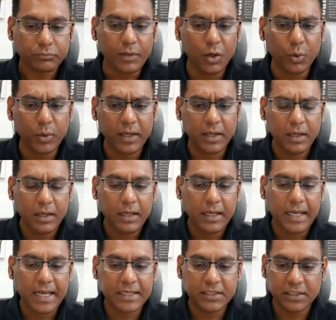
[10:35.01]
Okay,
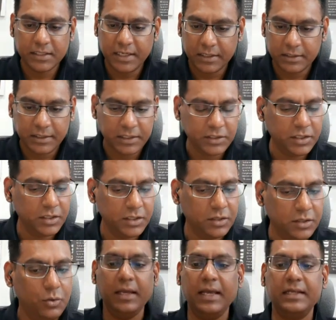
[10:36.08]
x is greater than 0.
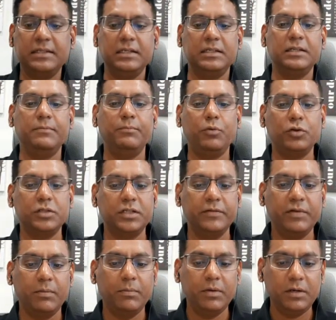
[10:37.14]
Okay, x is some positive
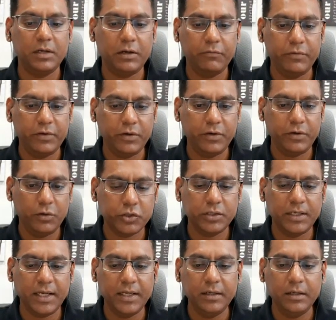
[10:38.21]
number. Now we're doing question
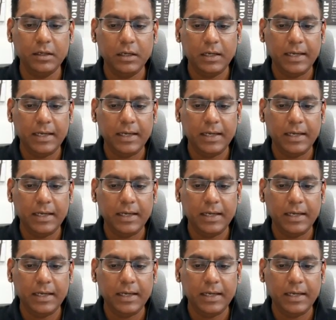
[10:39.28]
9.